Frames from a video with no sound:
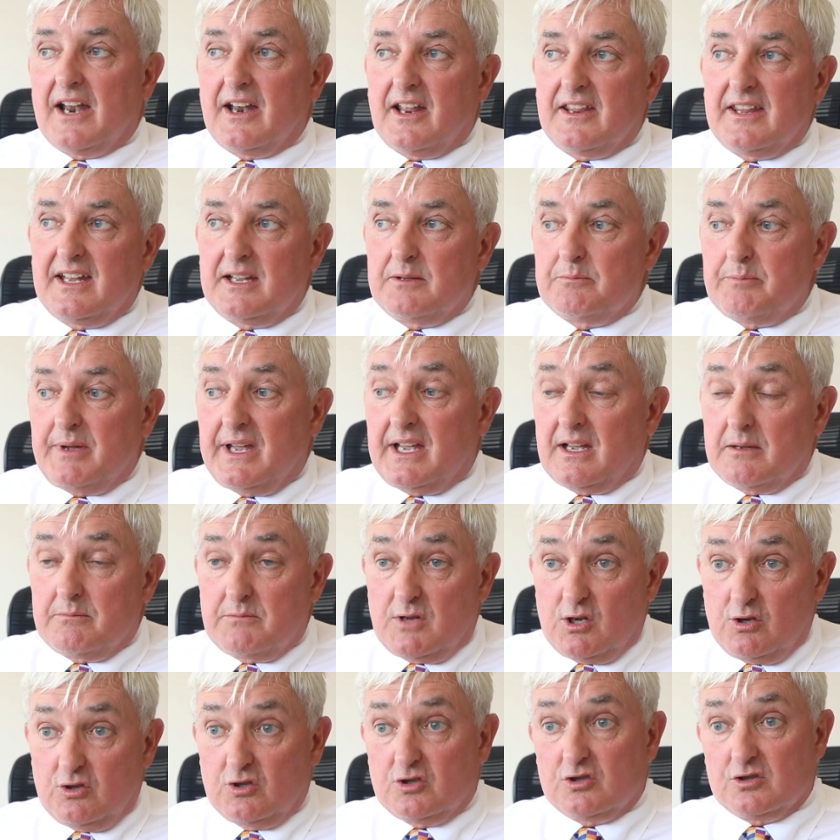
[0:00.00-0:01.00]
And I think being
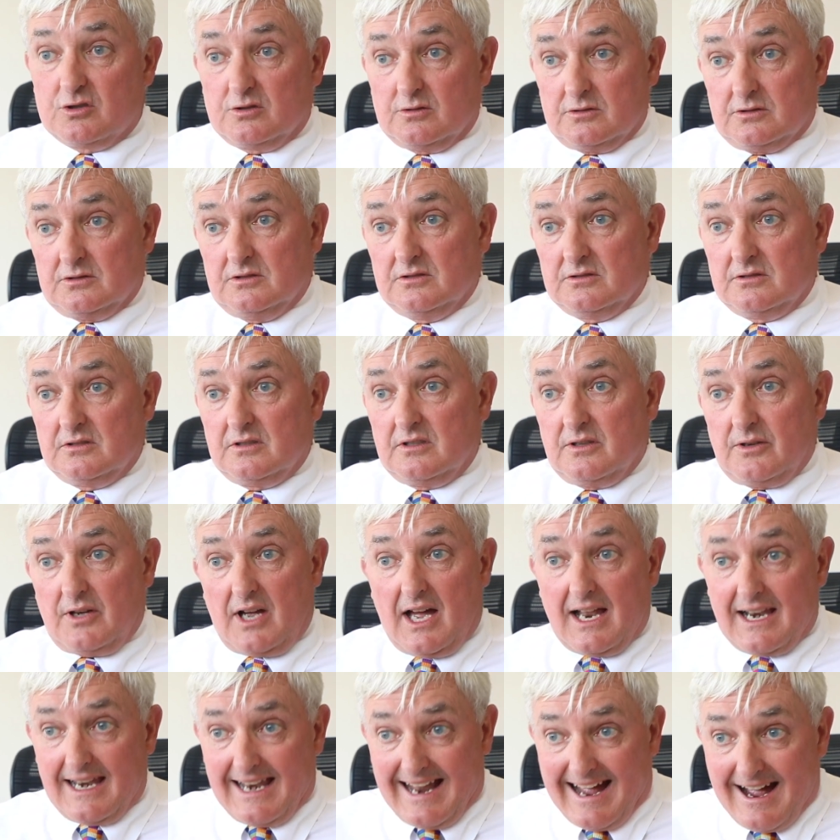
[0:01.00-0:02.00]
a mutual
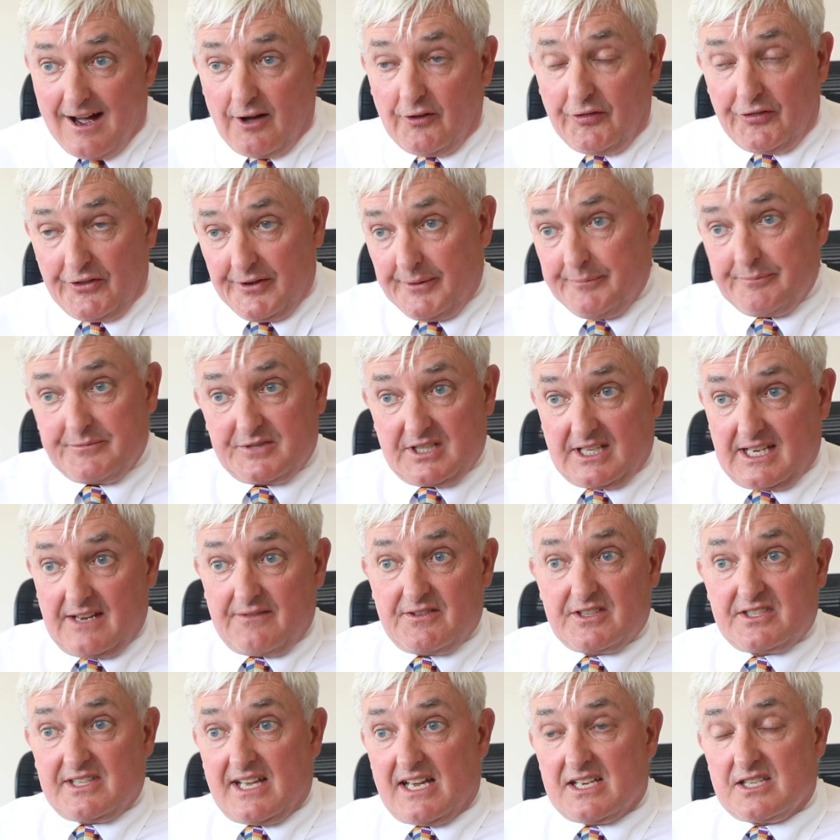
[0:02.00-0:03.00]
allowed them to
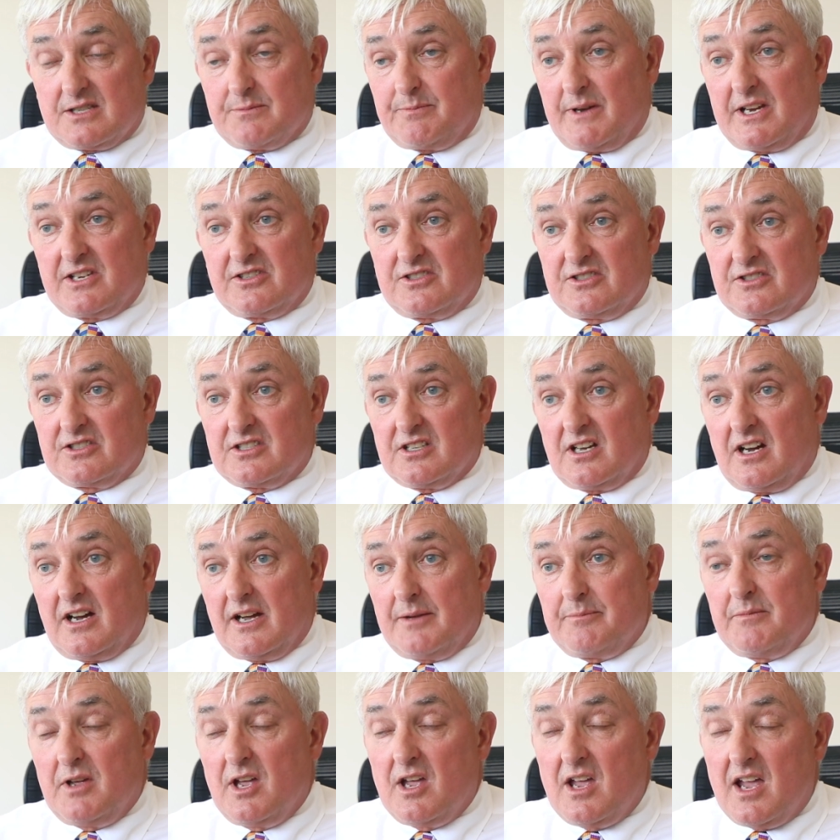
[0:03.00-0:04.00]
give us that space and
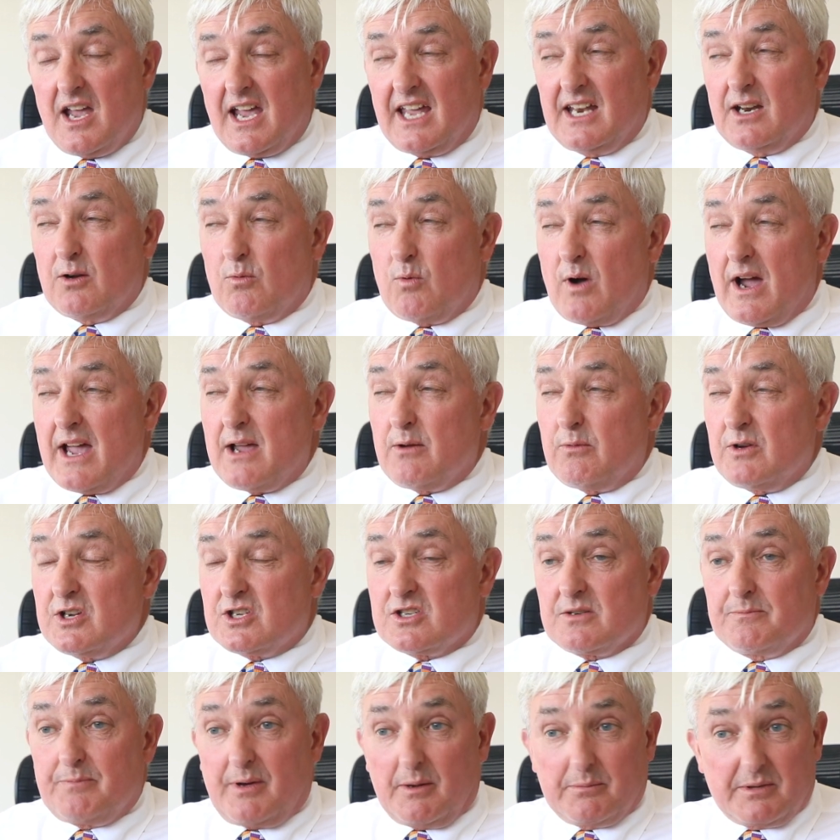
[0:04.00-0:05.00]
time in a way
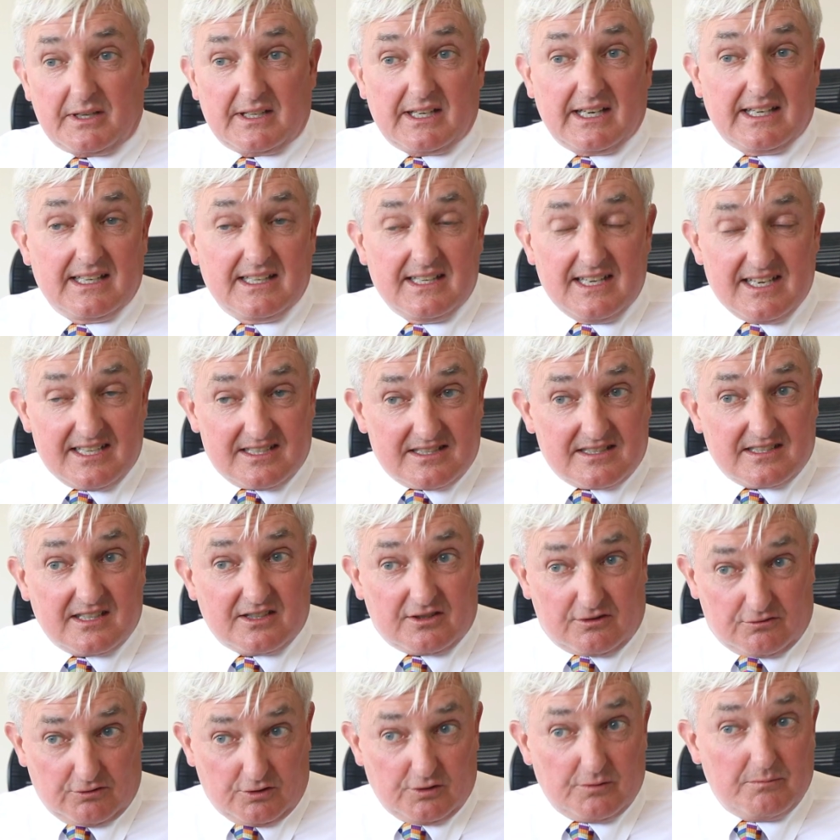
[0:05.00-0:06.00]
which a publicly
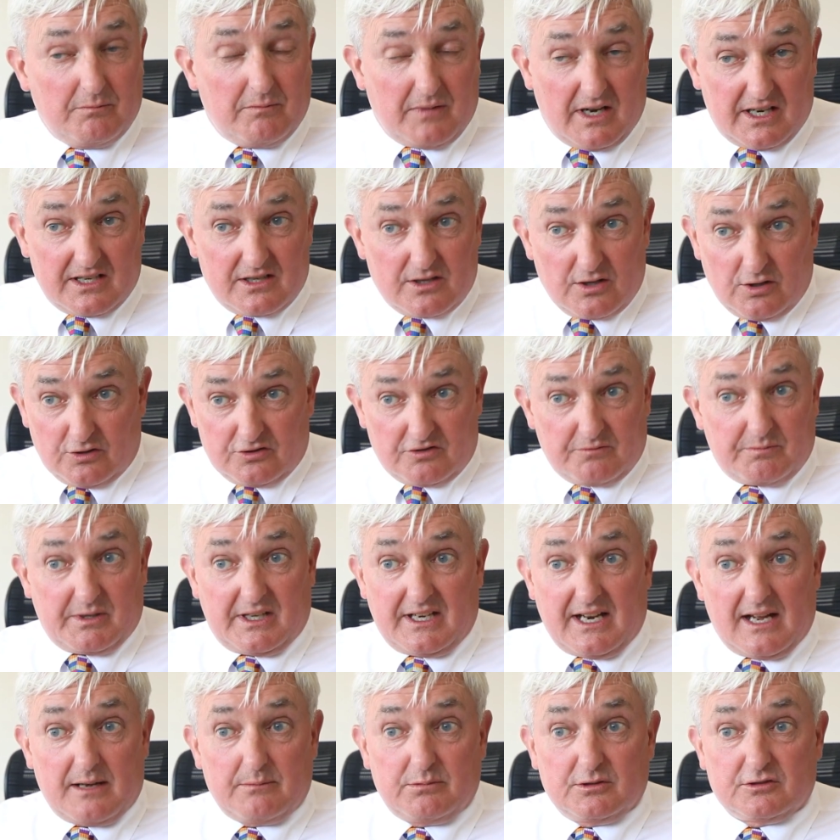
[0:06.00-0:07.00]
listed group might not have
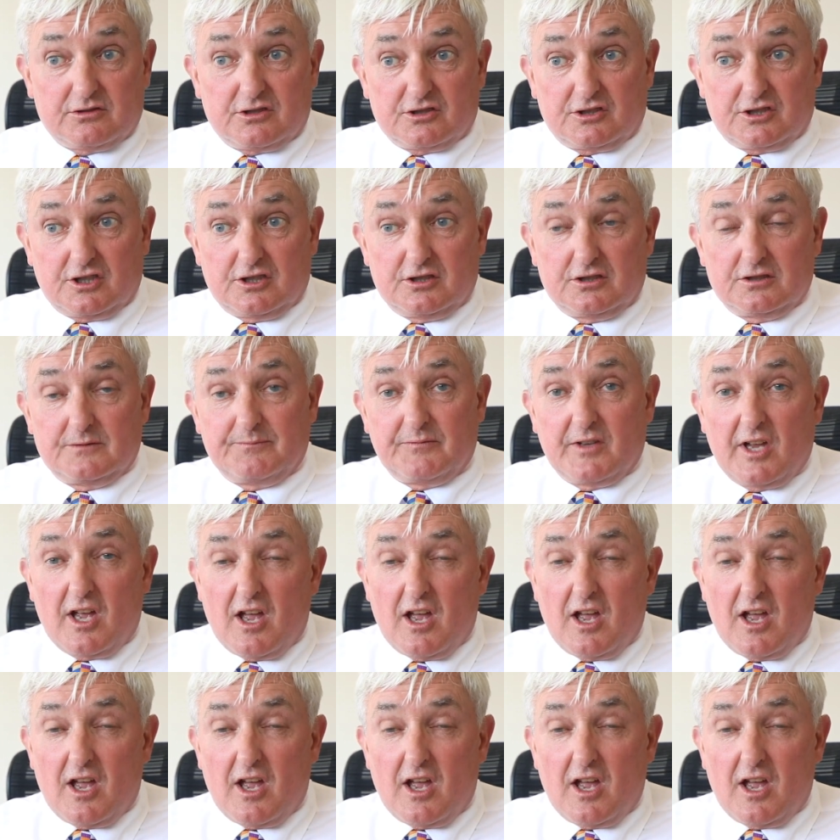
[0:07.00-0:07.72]
been able to do.